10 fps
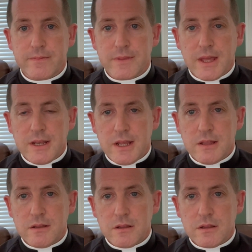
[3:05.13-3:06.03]
They
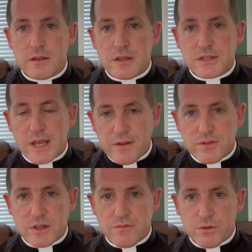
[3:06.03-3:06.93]
need this
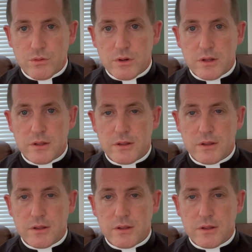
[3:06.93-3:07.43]
heavenly food.